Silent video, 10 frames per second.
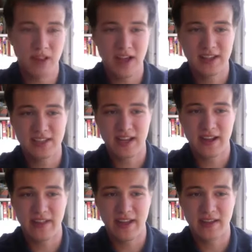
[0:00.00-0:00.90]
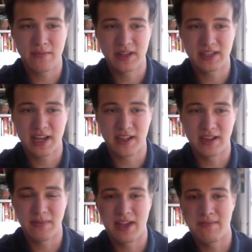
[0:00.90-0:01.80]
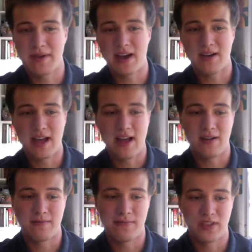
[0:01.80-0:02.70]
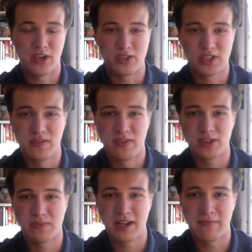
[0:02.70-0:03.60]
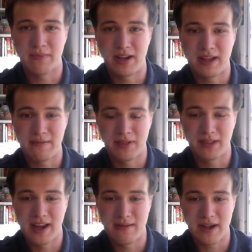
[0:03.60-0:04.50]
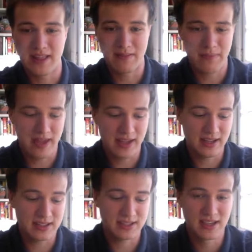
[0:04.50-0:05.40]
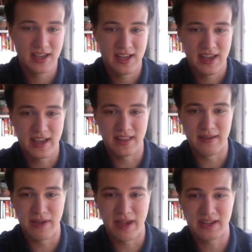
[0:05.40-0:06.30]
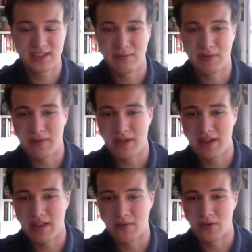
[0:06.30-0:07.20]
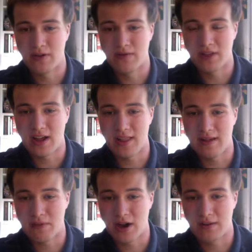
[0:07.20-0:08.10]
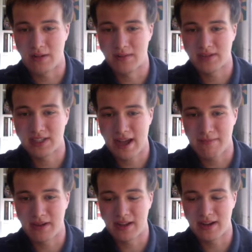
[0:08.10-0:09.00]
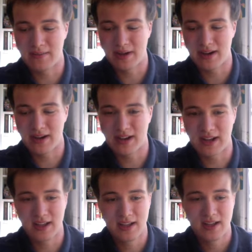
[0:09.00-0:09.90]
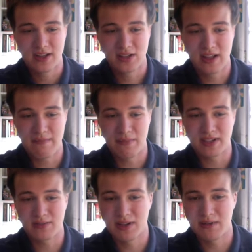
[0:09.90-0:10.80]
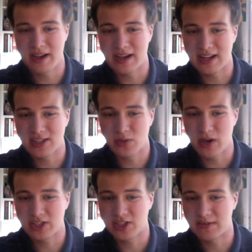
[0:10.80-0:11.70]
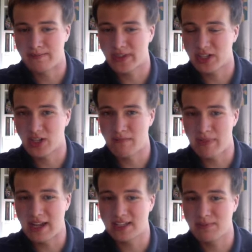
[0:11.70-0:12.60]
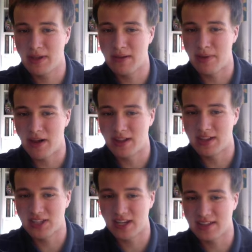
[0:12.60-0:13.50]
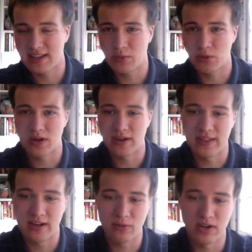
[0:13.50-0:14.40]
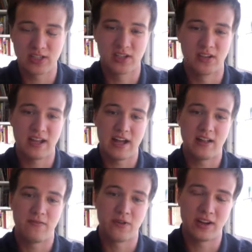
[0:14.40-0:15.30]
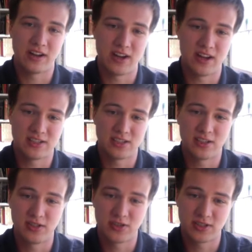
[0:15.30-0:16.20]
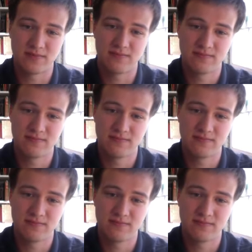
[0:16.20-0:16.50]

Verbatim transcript: a lot of stuff that you've been telling me about how you know silver's being manipulated by the banks and the banks seem to be the root of a lot of the problems happening in america so that brings me to my next question. Should banks be abolished as they were in the original California Constitution?